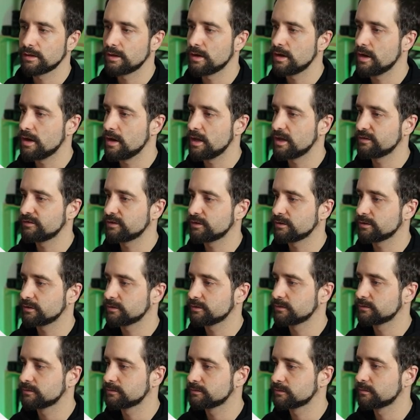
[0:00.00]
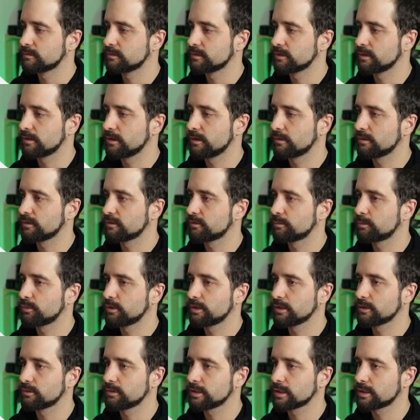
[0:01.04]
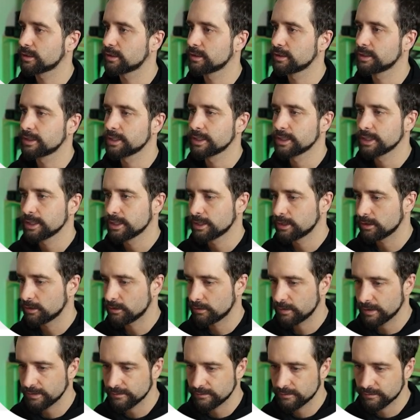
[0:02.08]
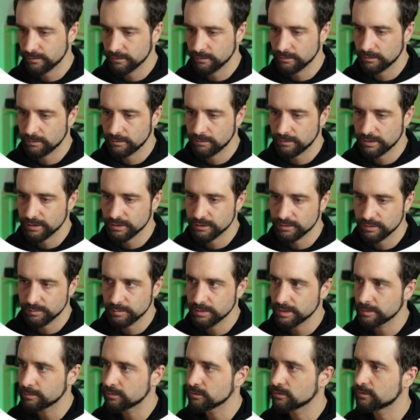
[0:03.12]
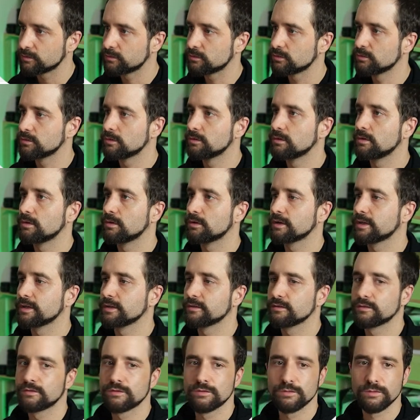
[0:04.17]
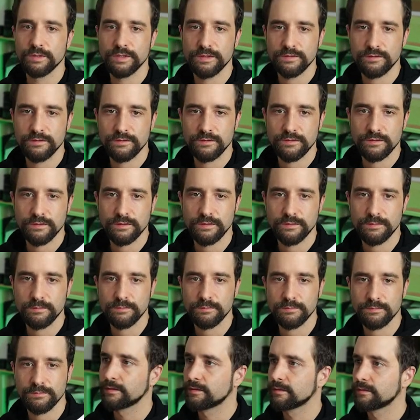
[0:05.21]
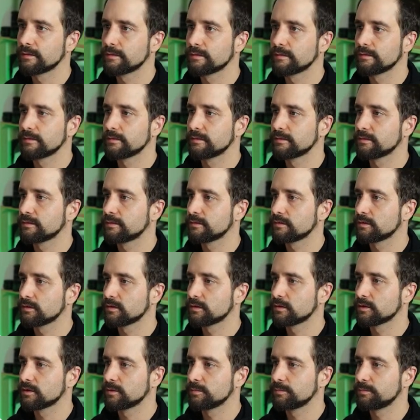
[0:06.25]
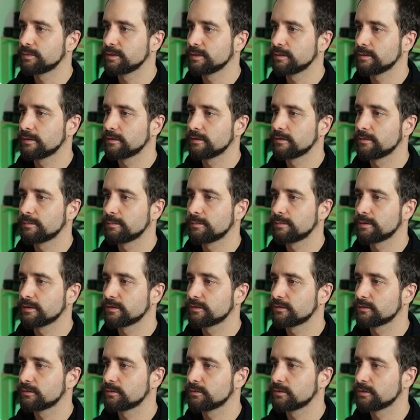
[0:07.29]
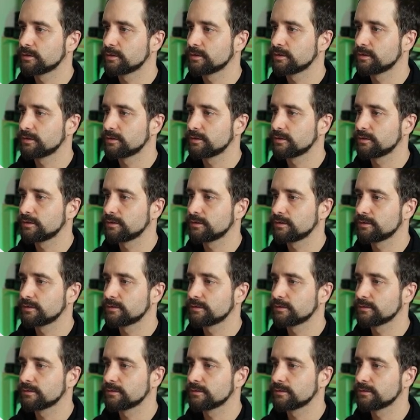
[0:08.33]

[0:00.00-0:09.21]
Never. That was pretty quick. Alright, so now I should be able to log into it. Copy password.